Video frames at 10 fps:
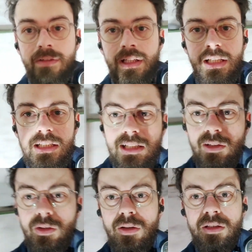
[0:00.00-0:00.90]
fairly easily,
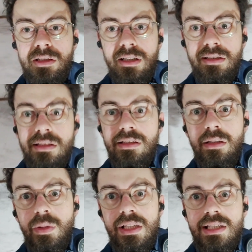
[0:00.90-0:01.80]
although the dust is going
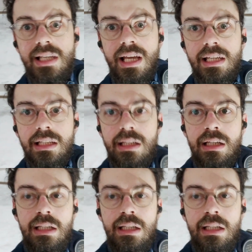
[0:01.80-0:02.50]
to be insane.